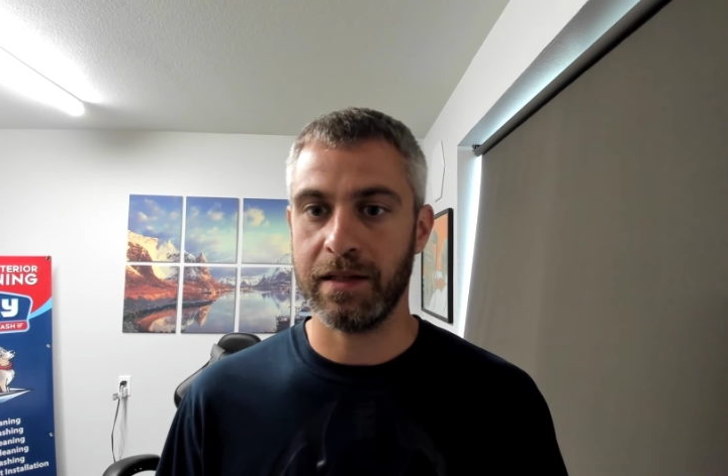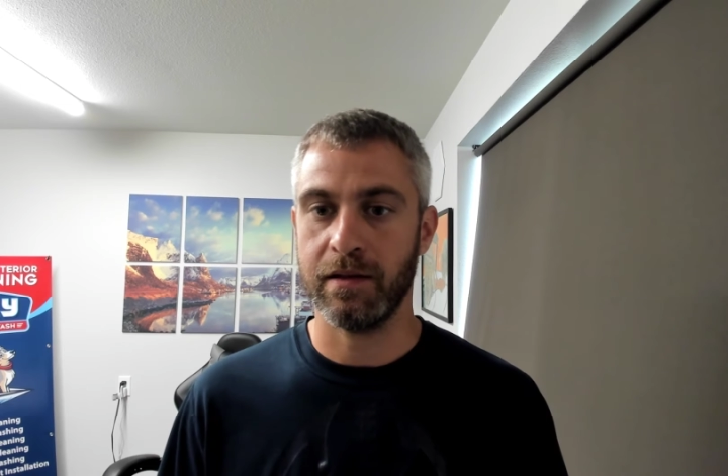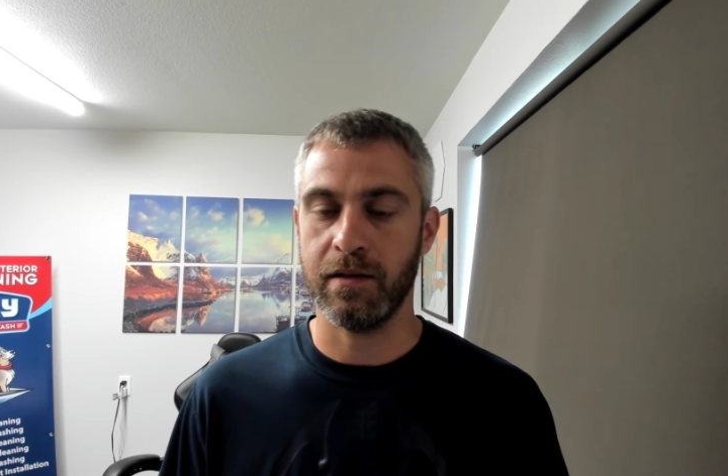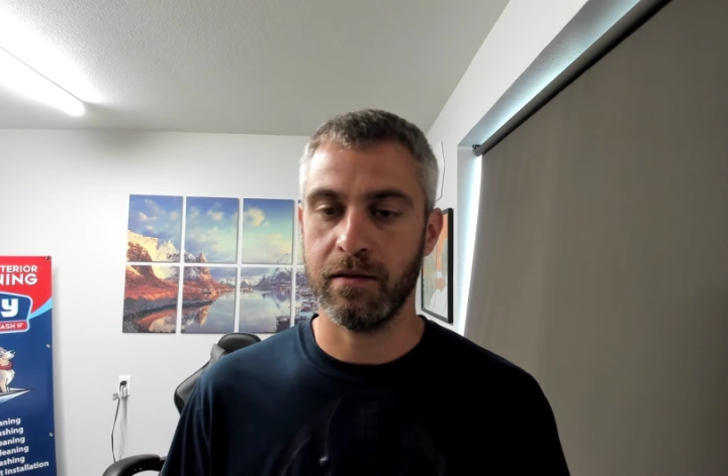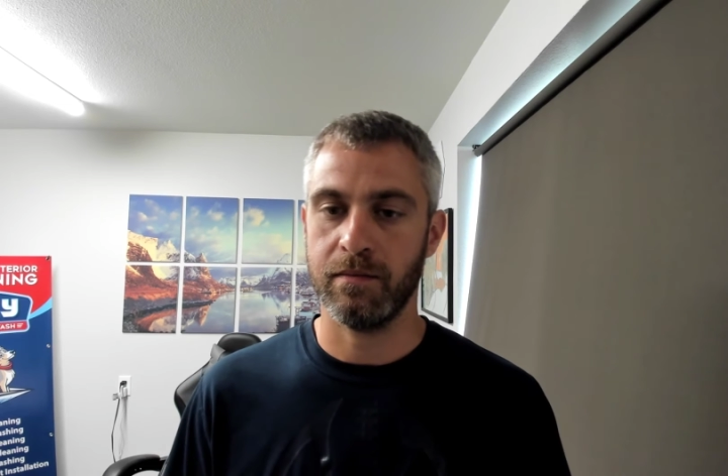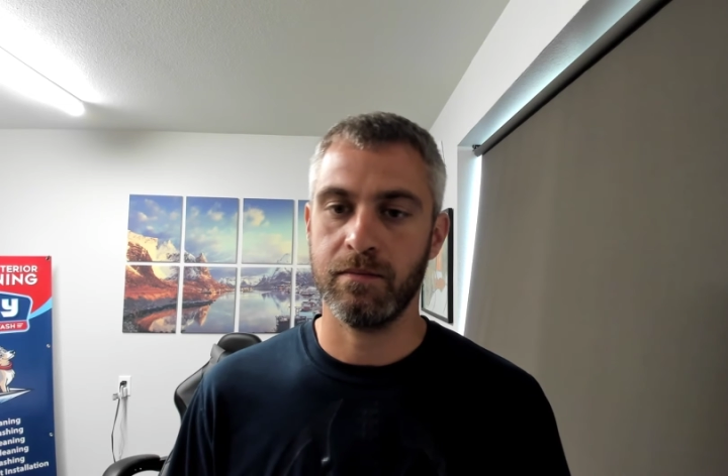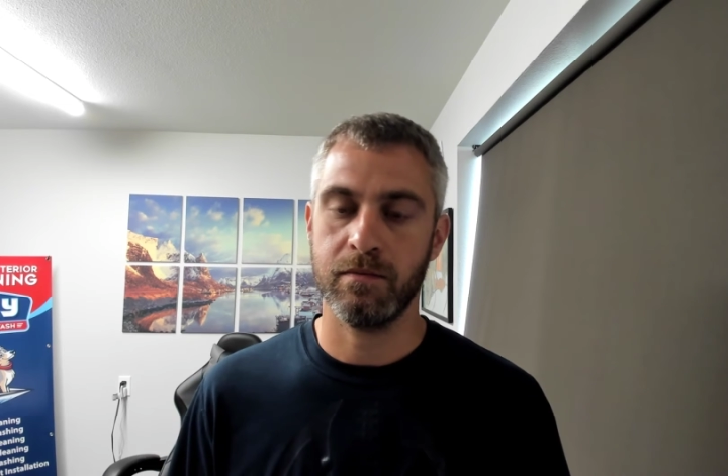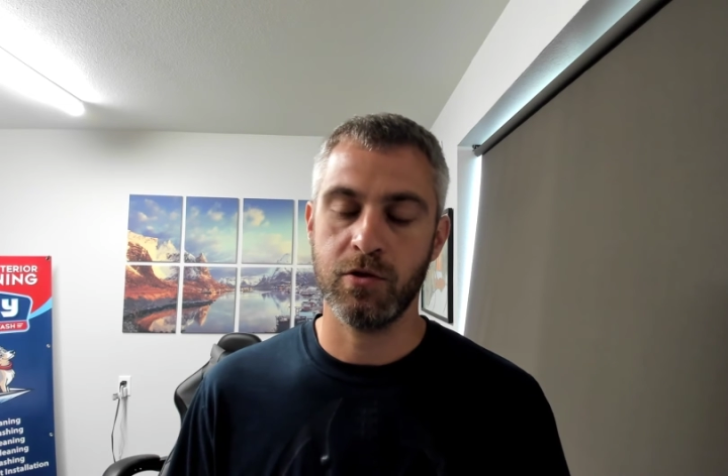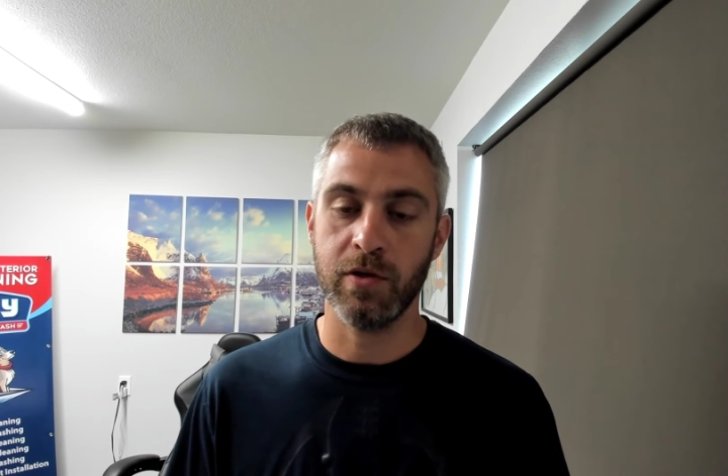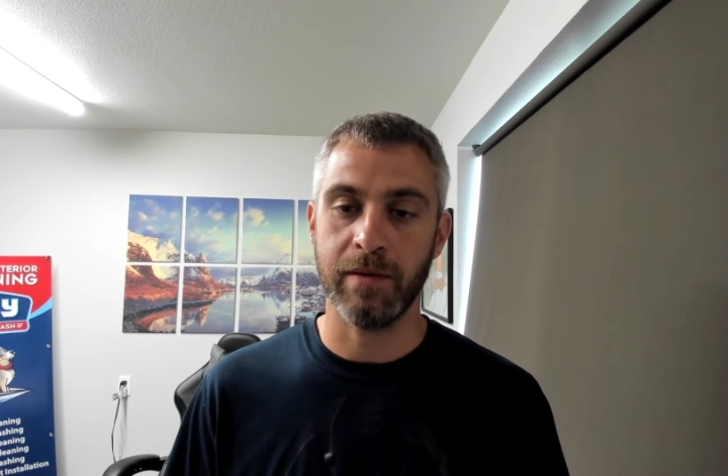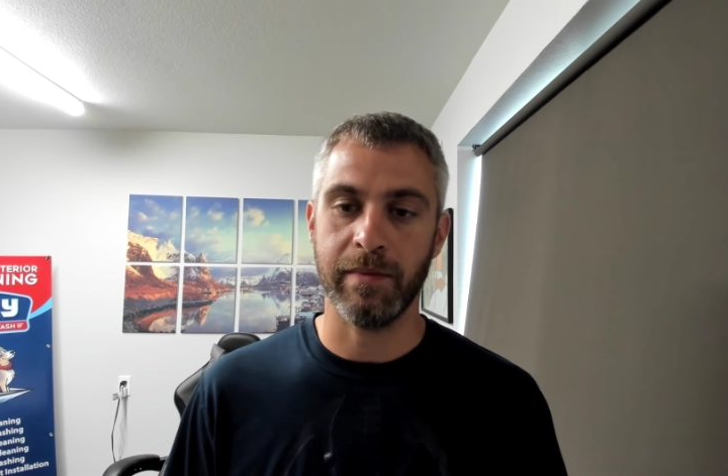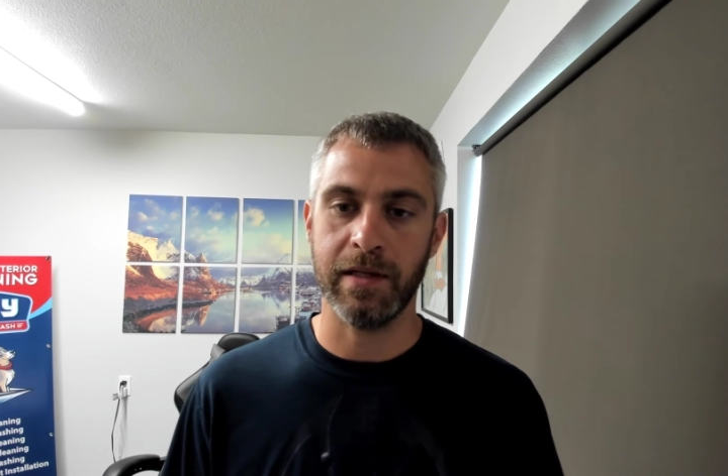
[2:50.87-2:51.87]
the
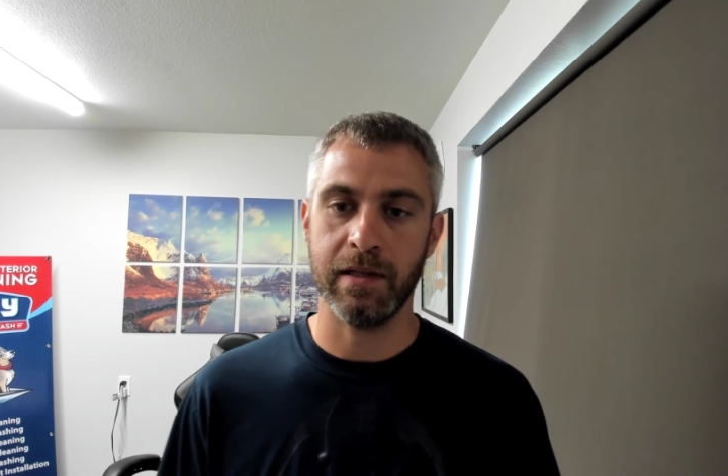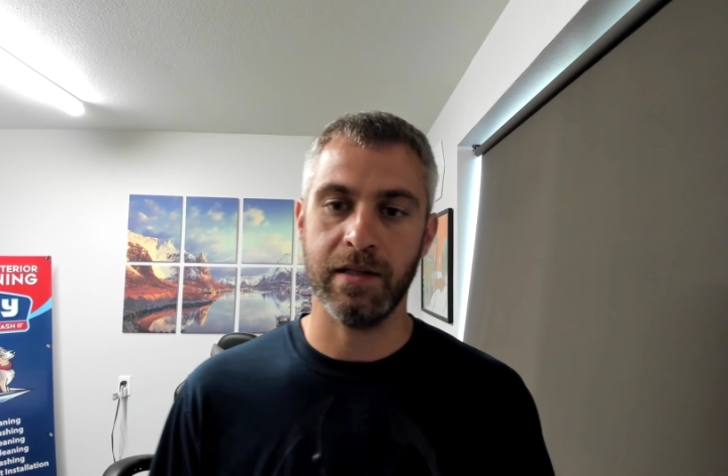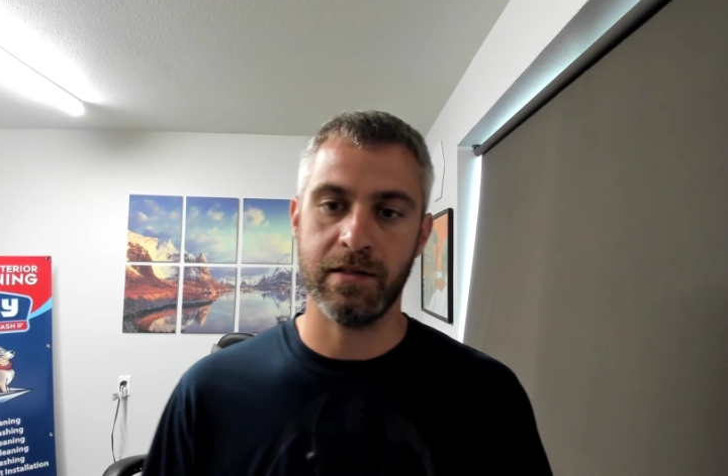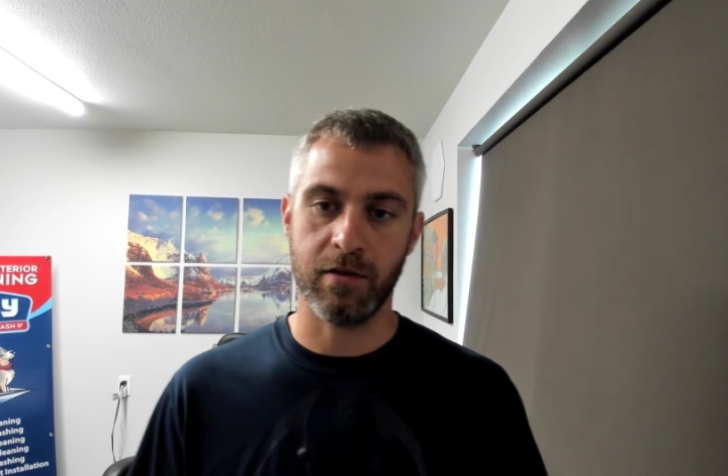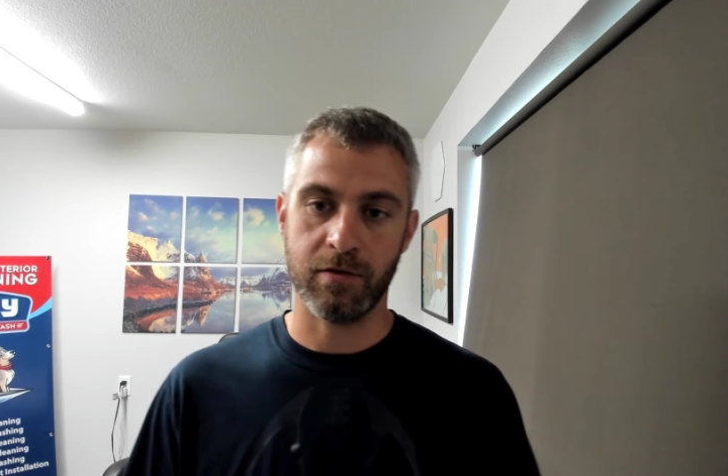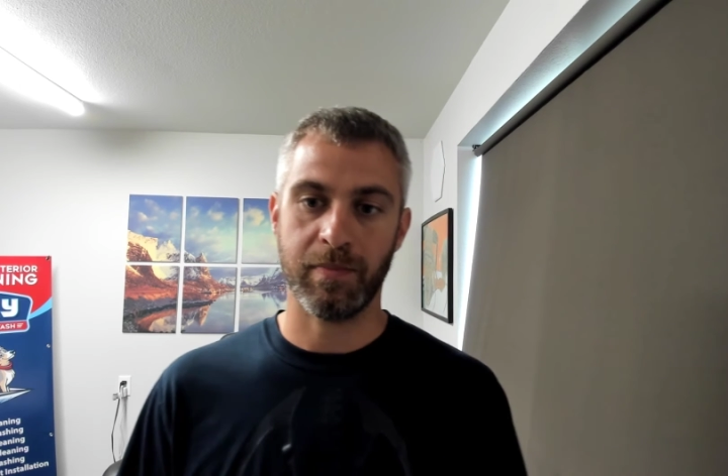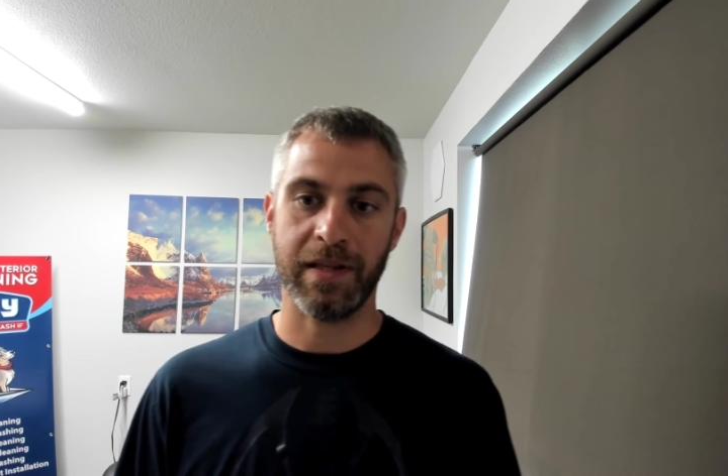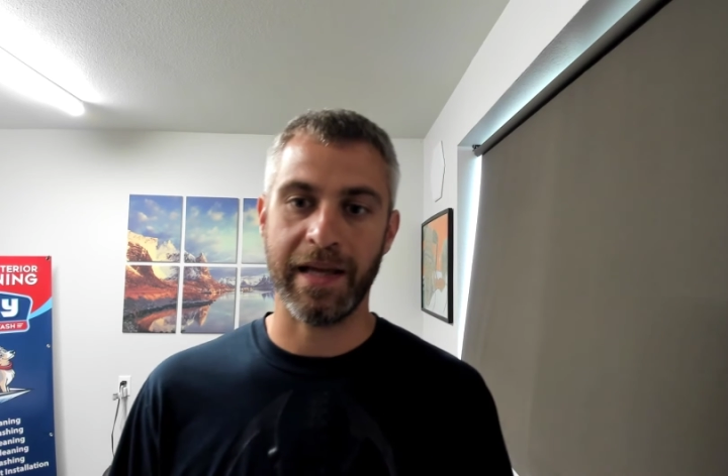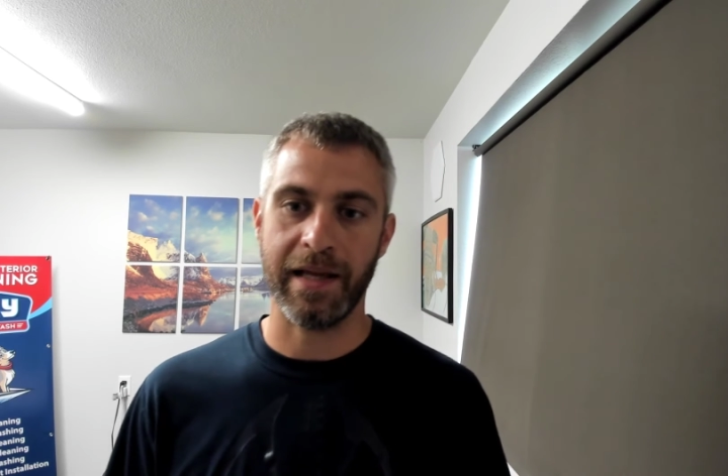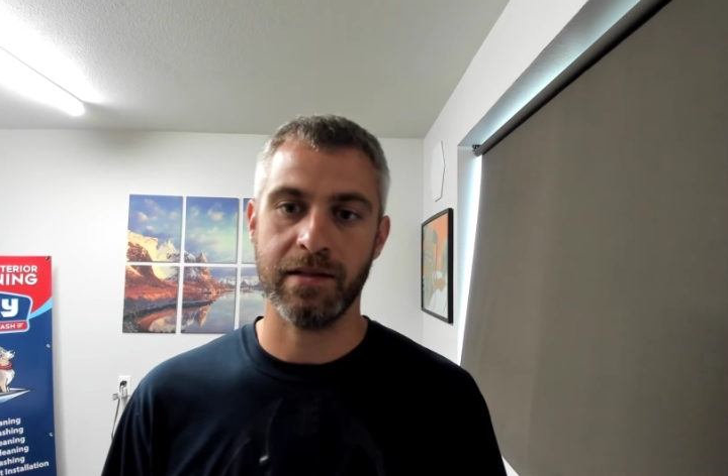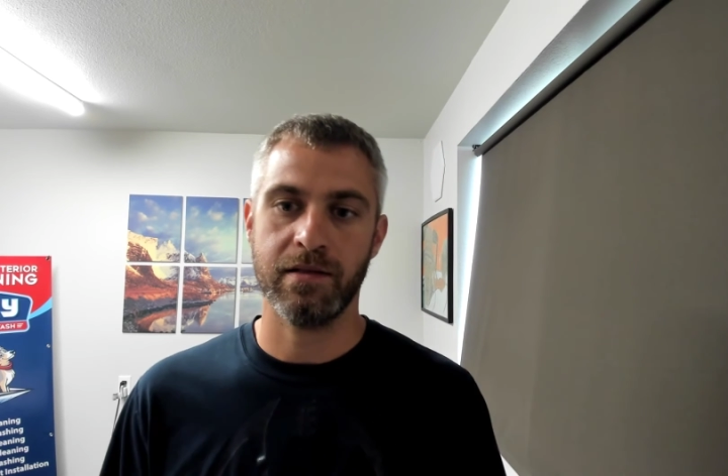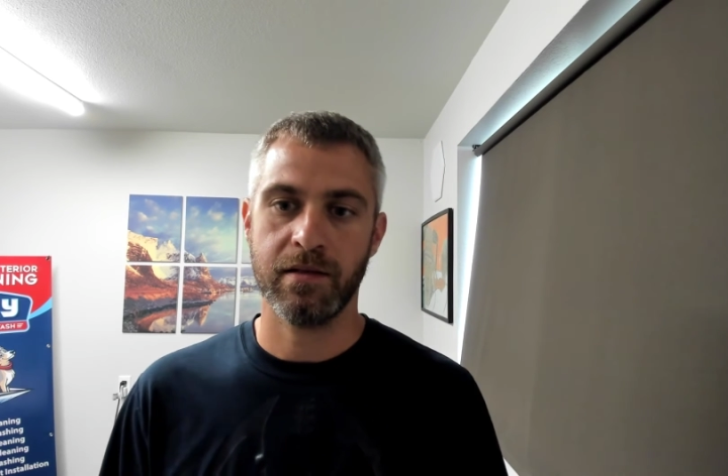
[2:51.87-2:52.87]
treatment is those
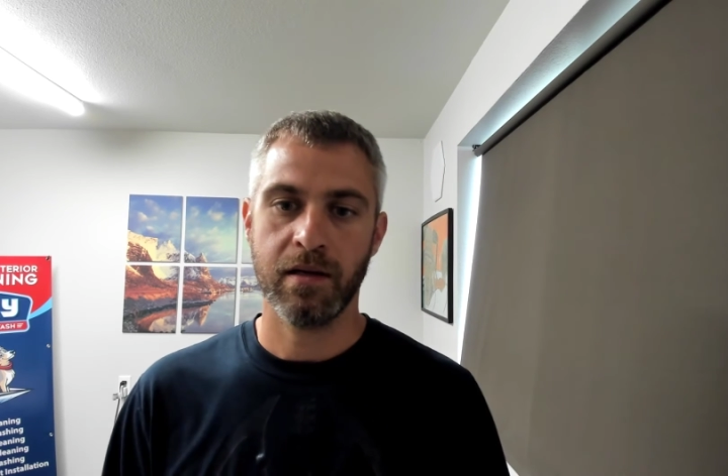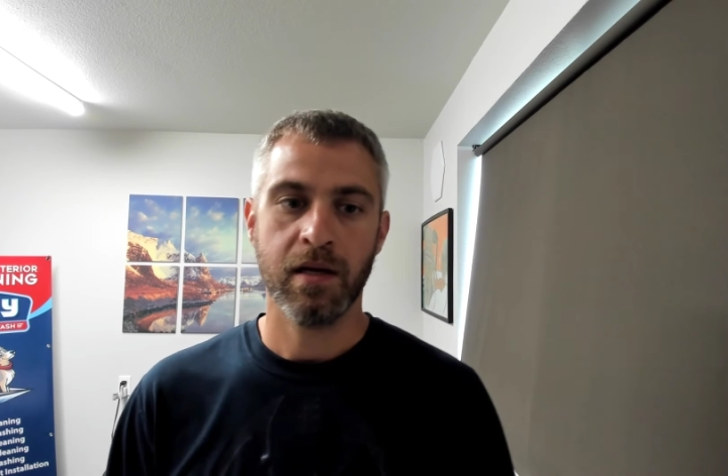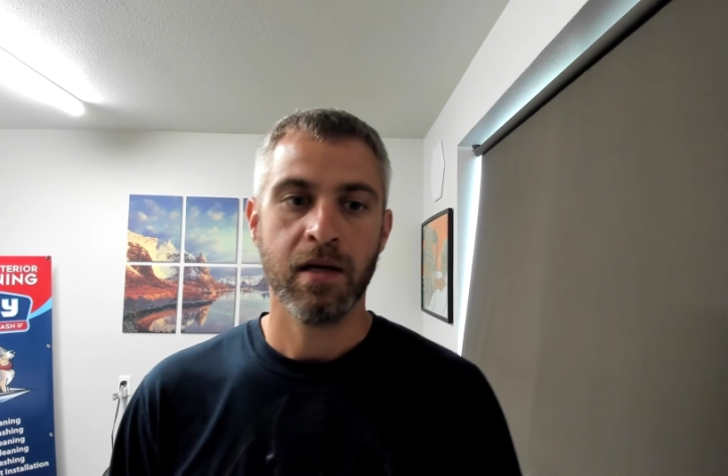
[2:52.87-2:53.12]
plants.